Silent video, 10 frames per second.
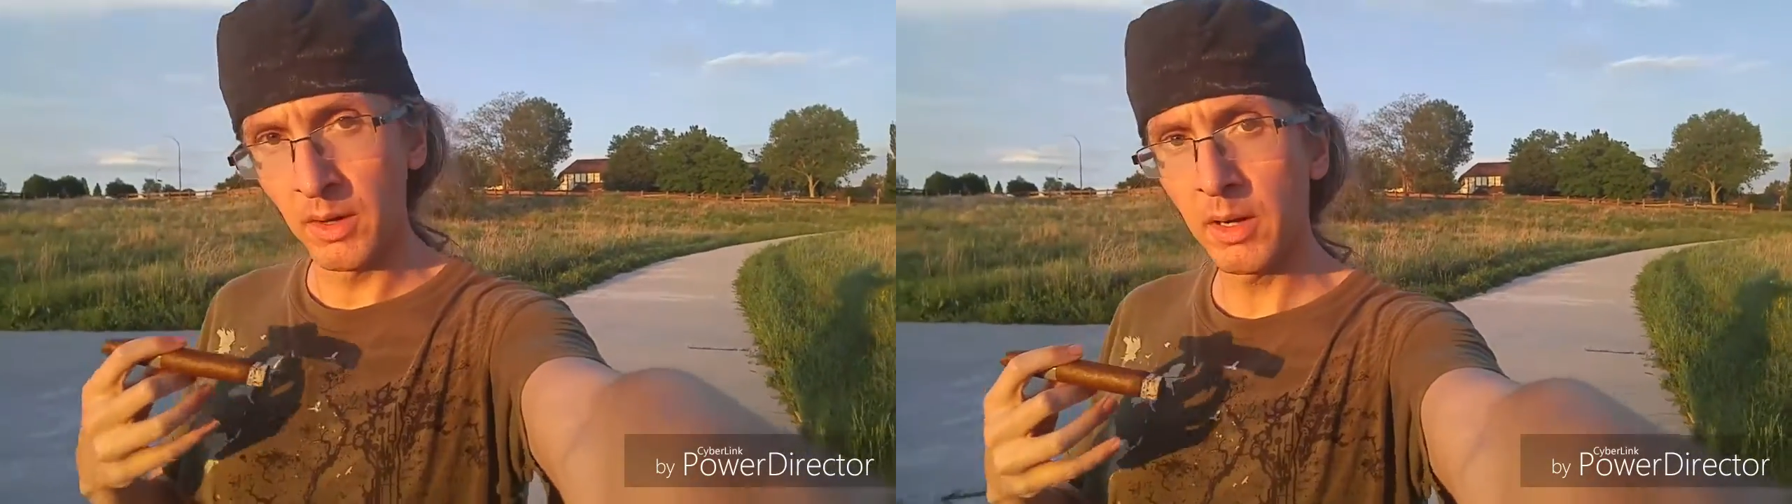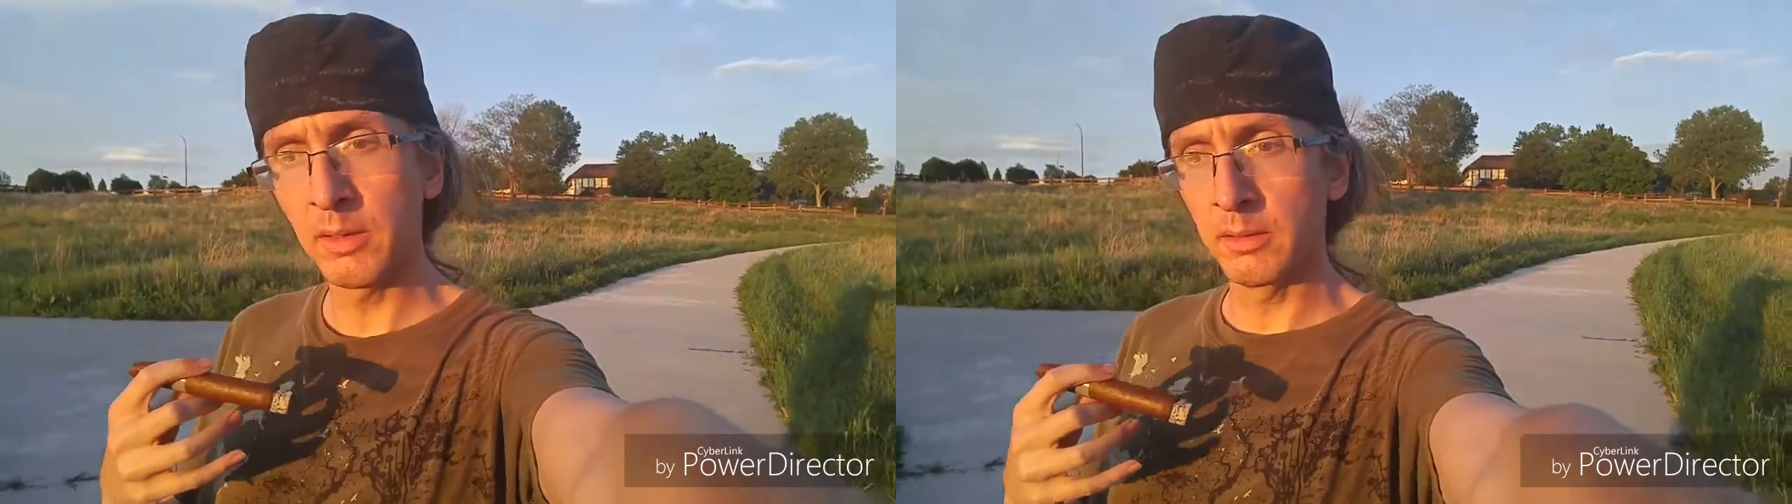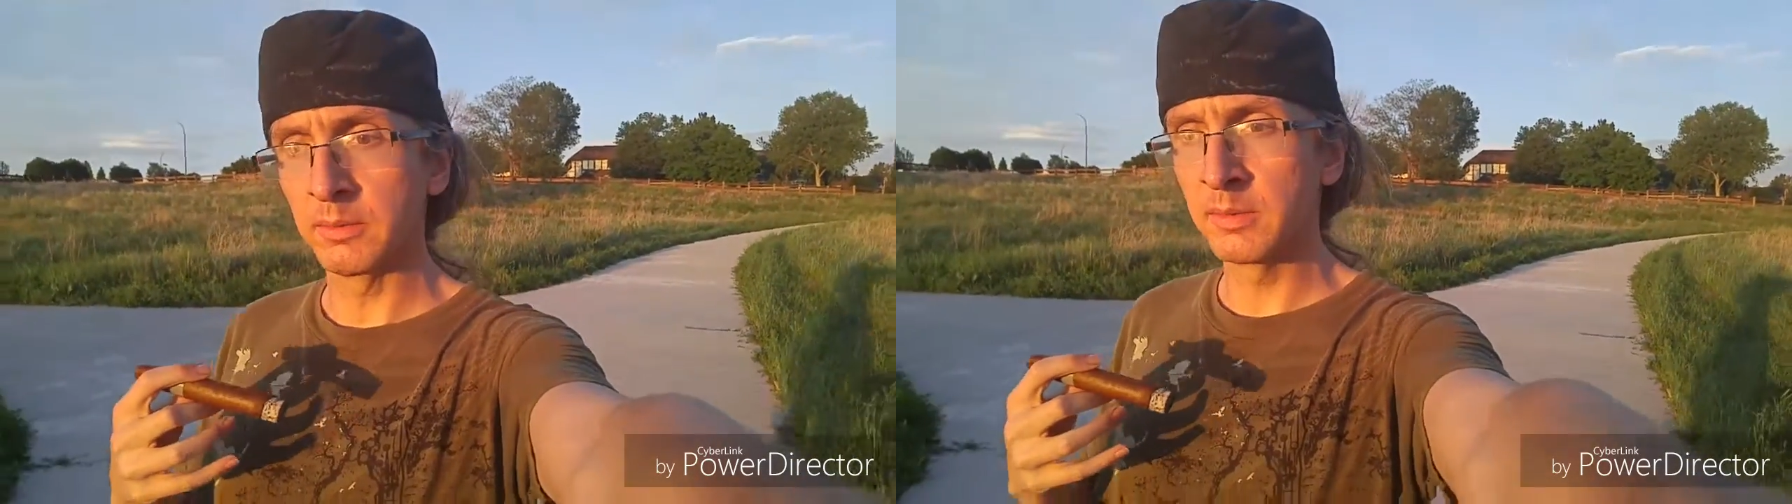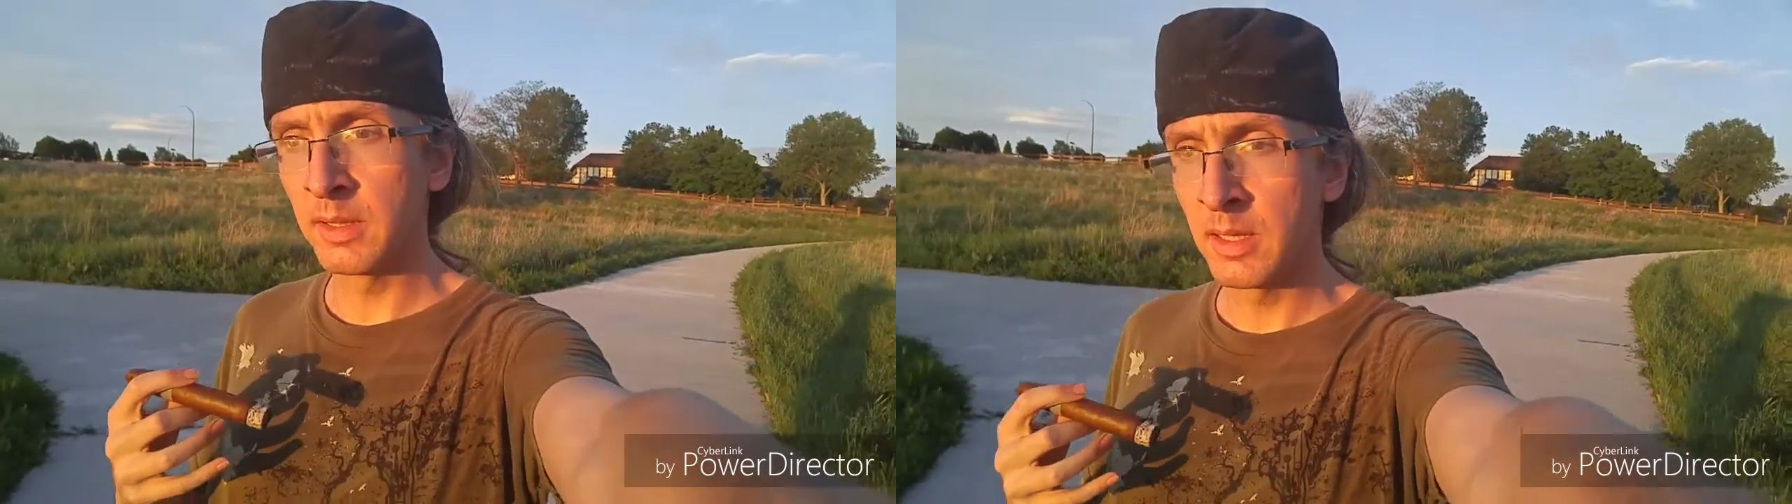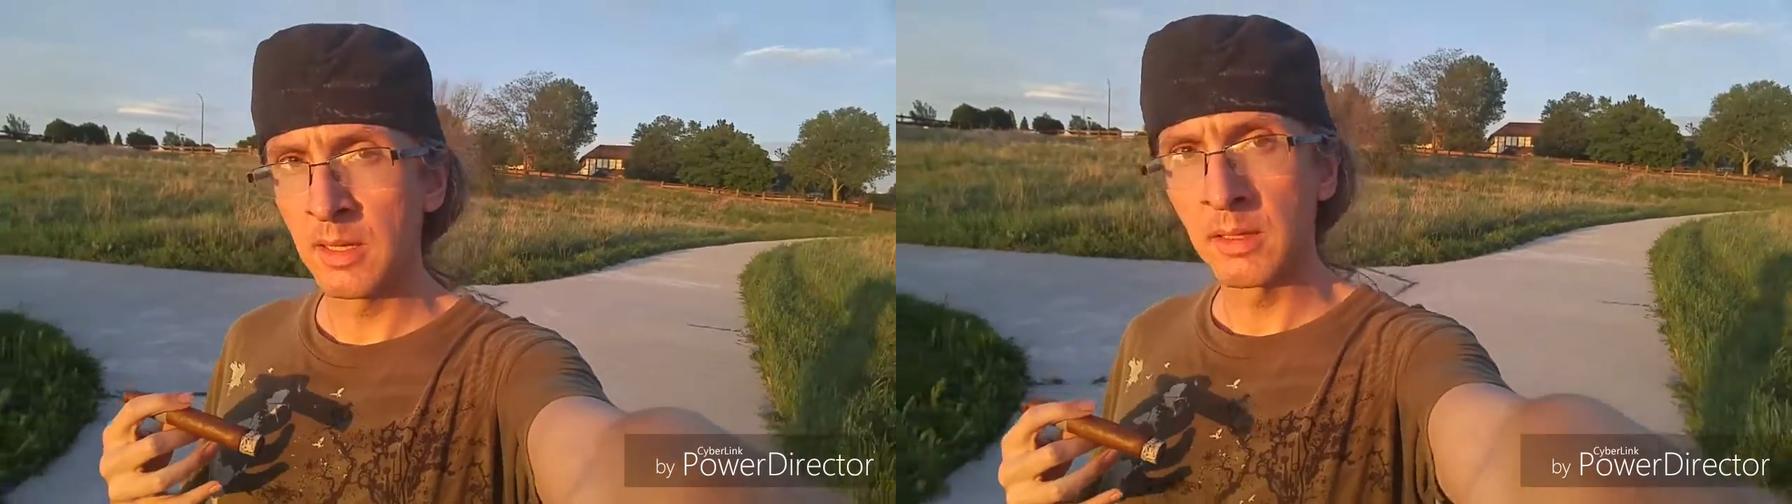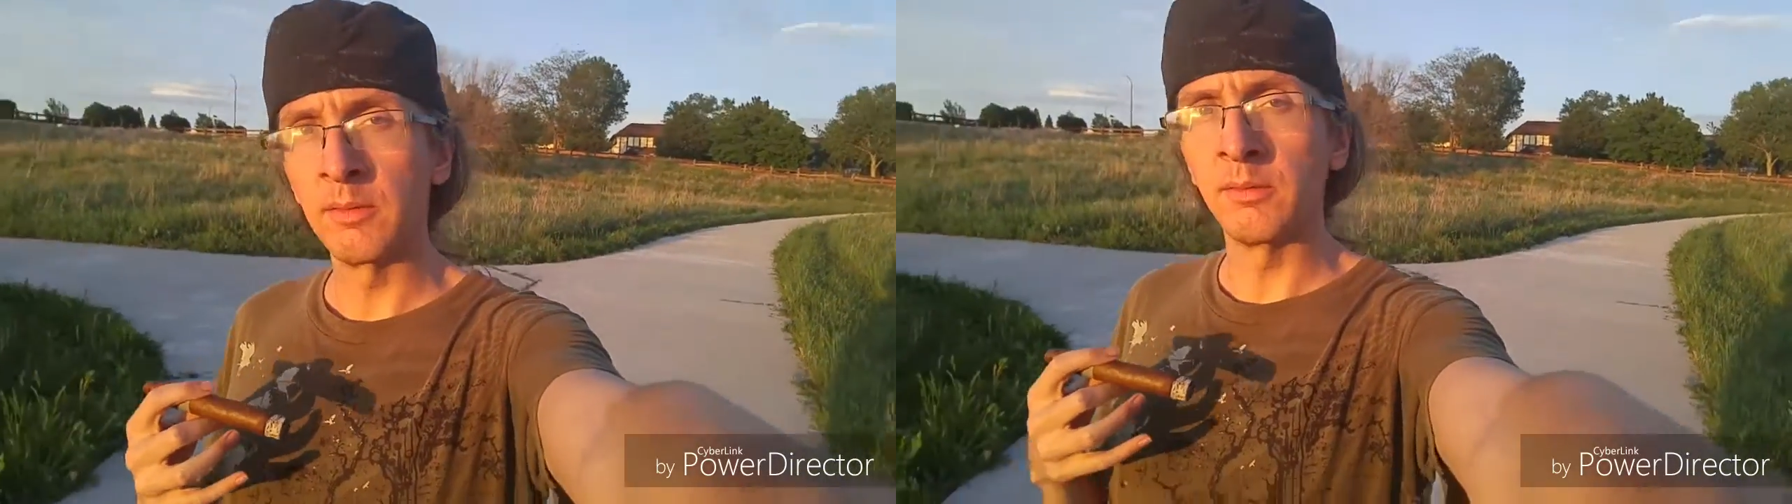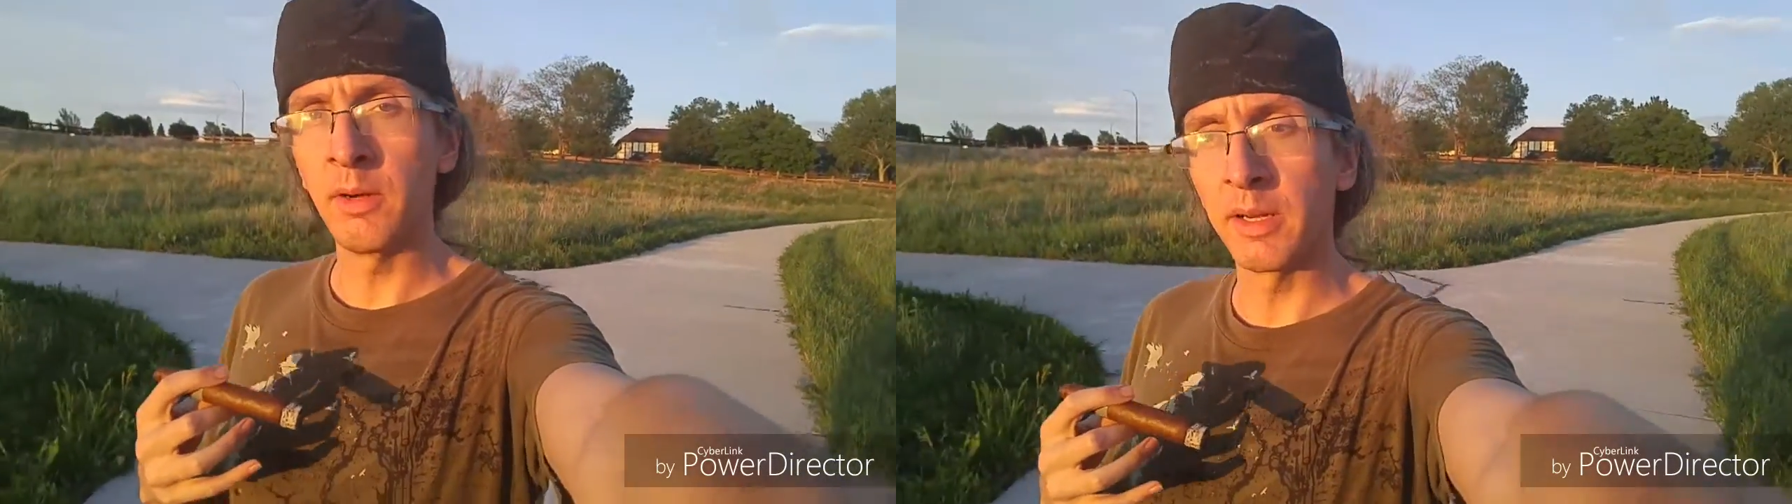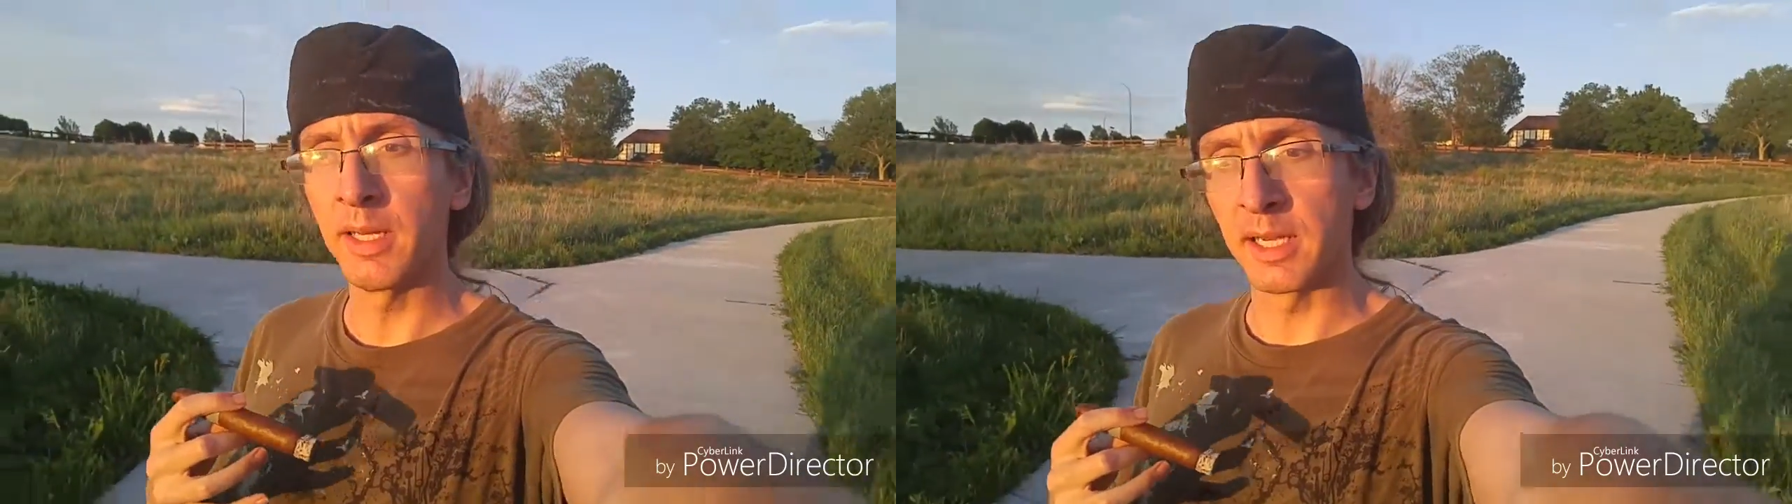Very,
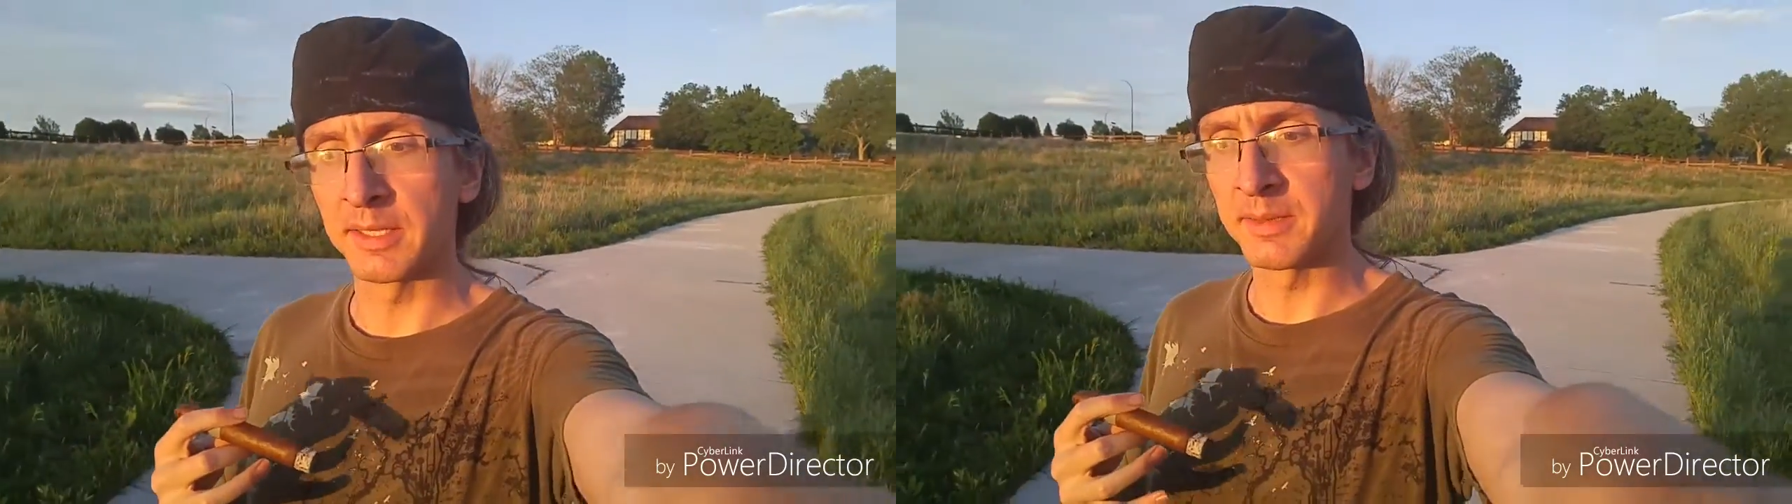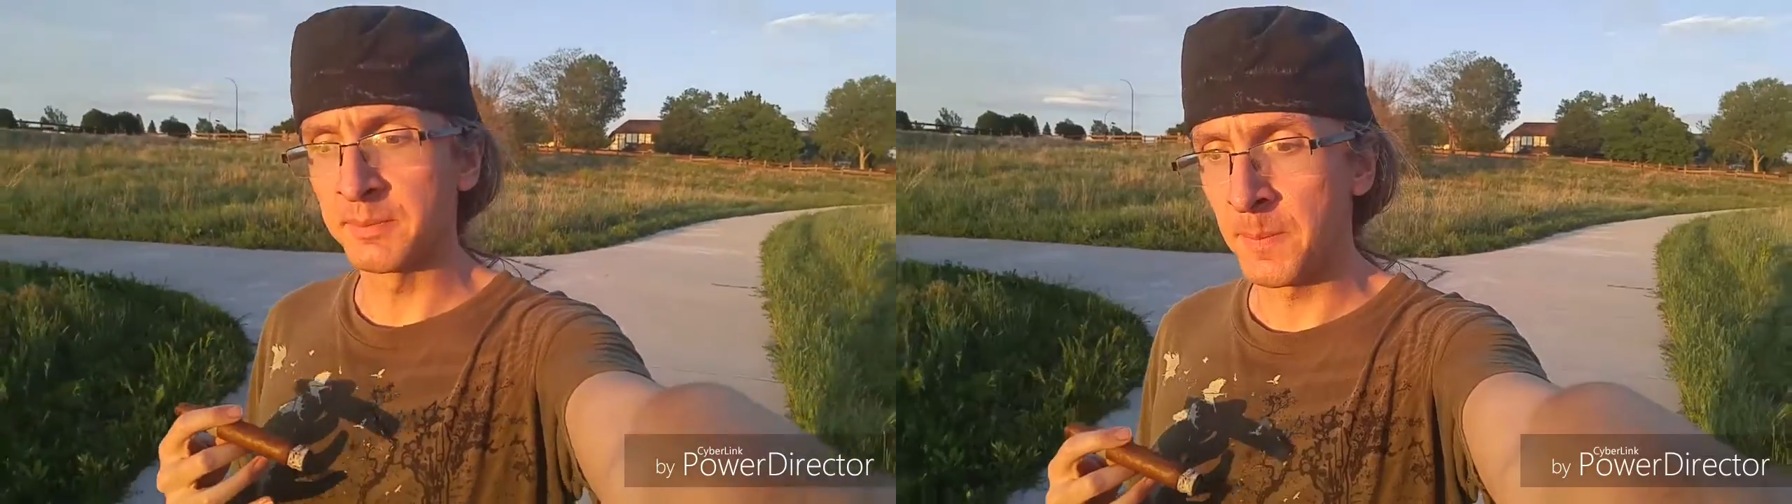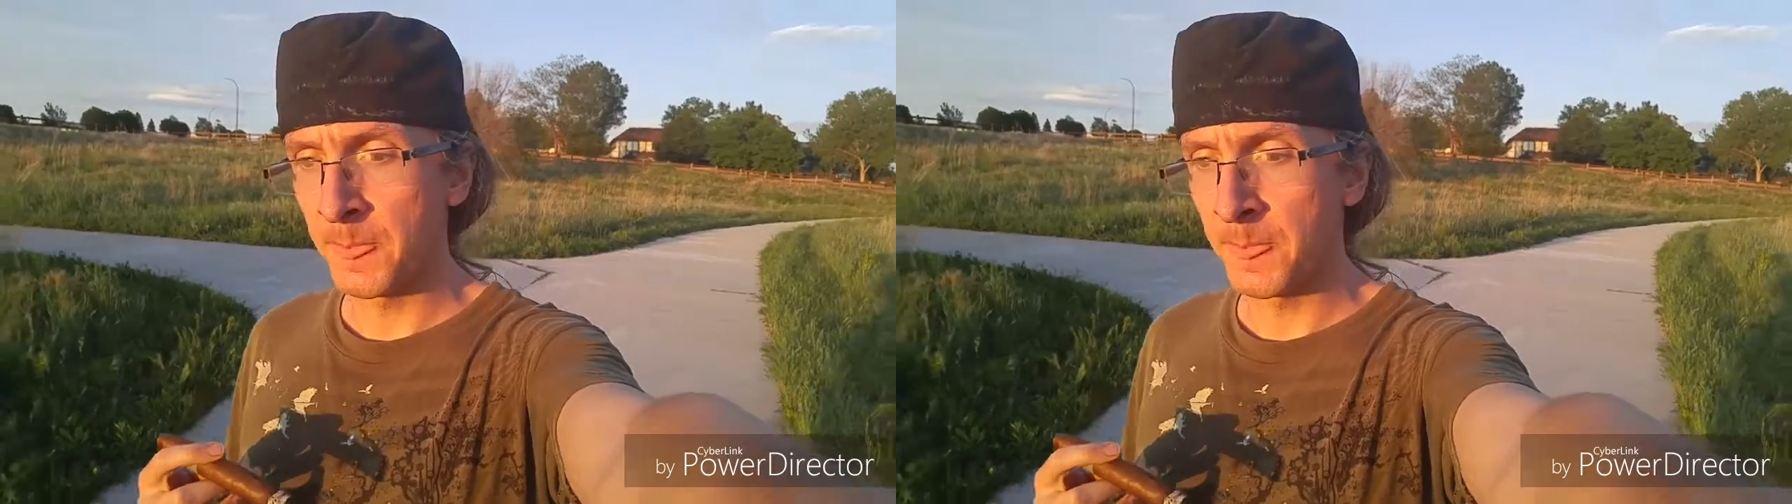very nice.